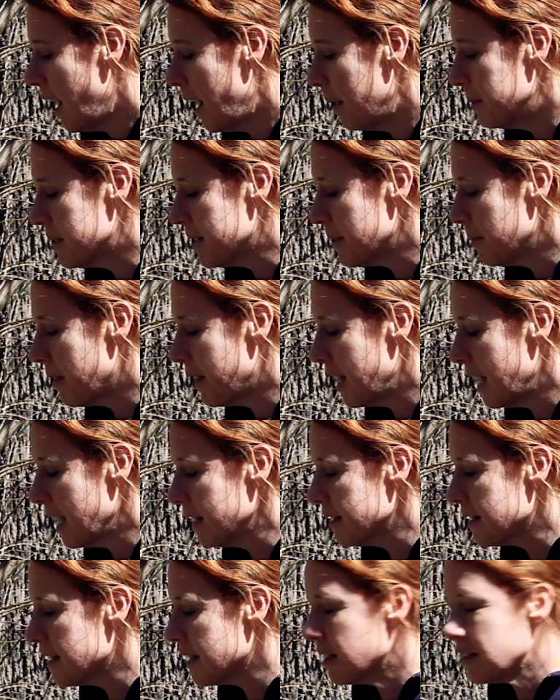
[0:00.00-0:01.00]
Some
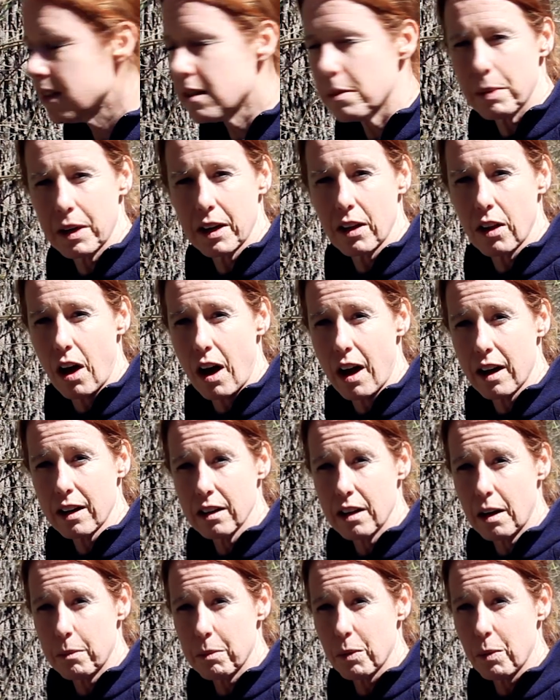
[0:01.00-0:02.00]
things to bring along.
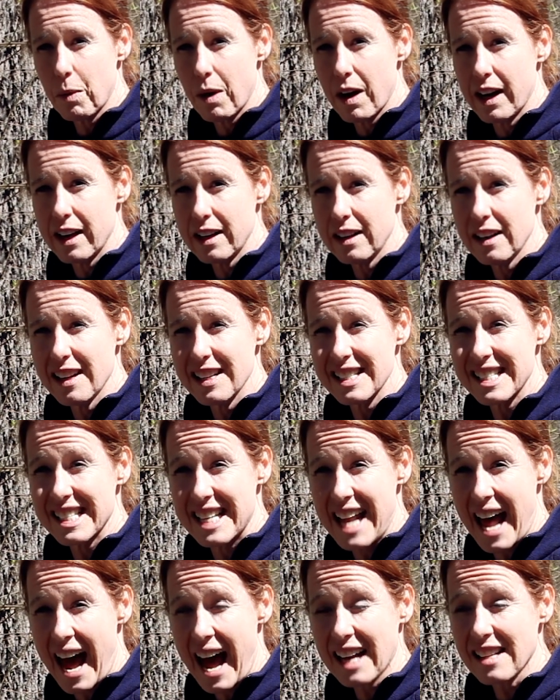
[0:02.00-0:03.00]
Number one,
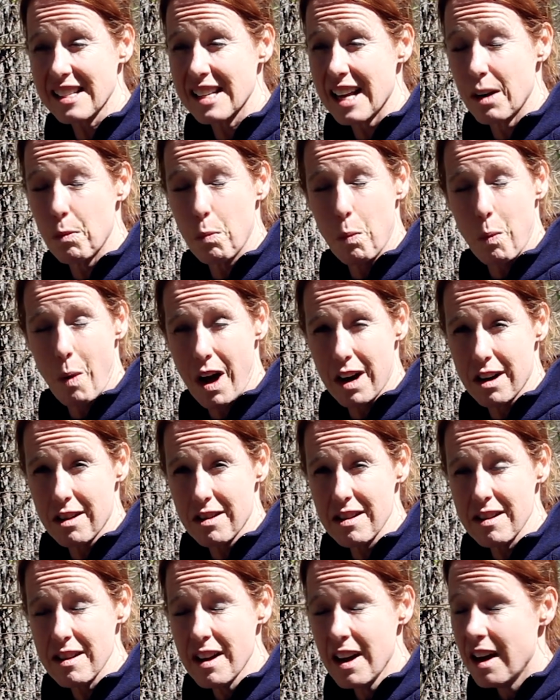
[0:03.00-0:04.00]
snacks and
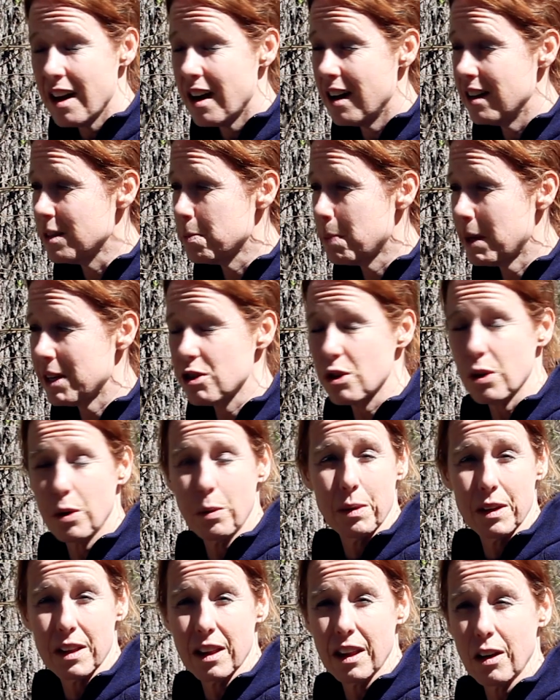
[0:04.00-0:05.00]
water, especially
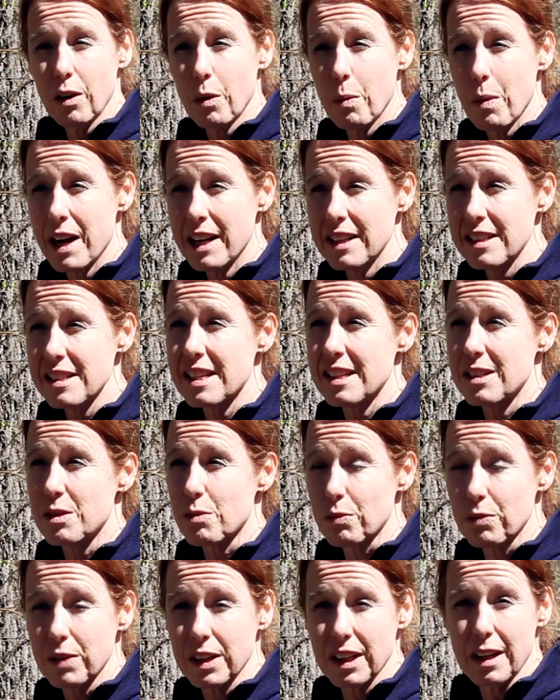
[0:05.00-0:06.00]
with little ones. It's
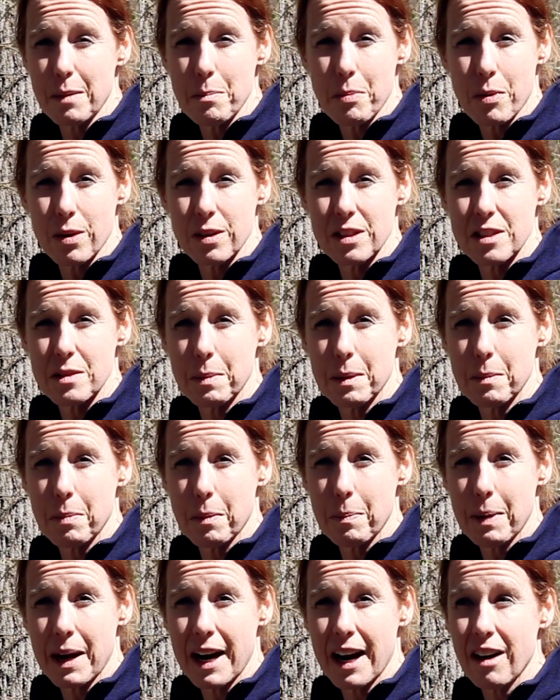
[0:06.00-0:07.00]
really important to be
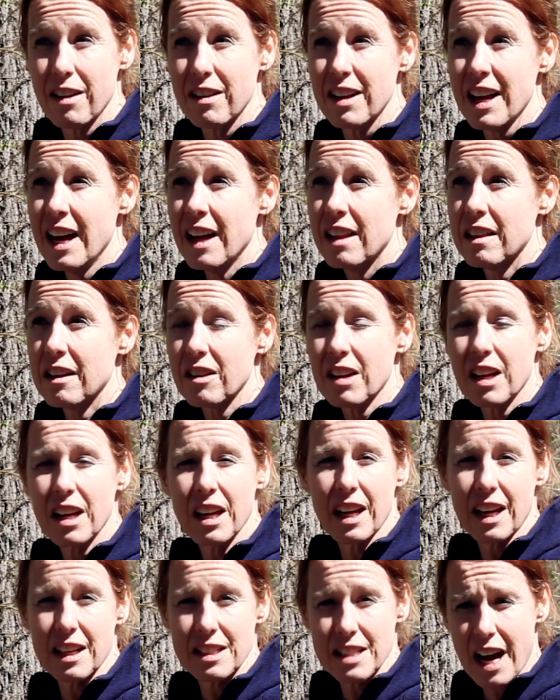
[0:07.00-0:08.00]
prepared. They're going to
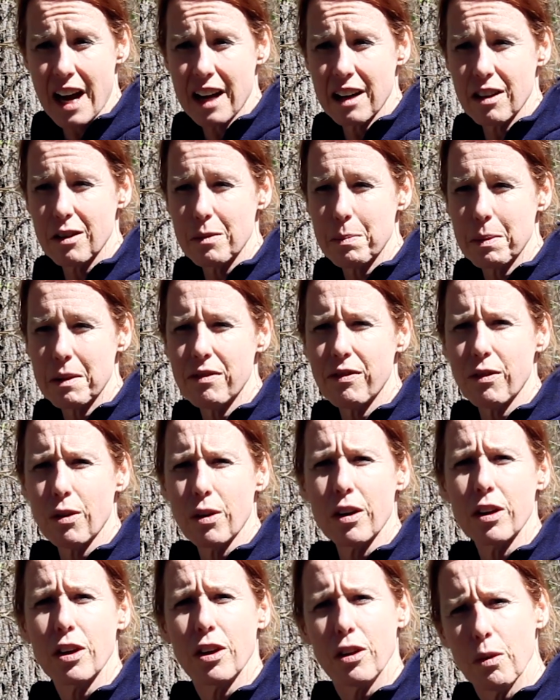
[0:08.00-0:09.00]
get tired
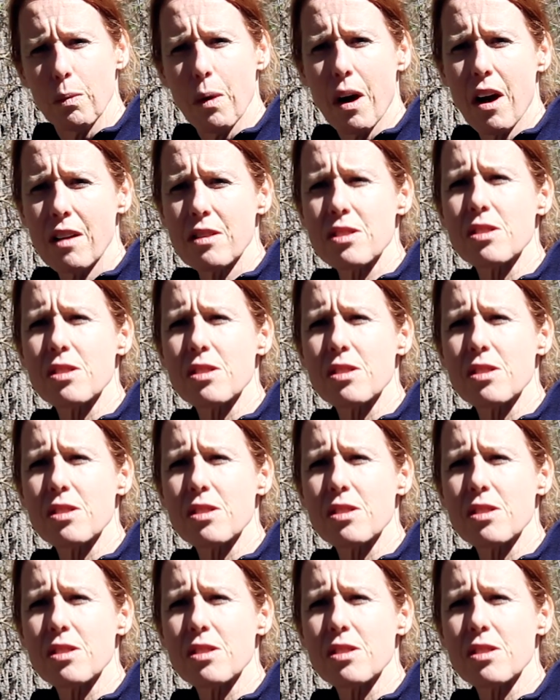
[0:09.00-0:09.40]
before you are.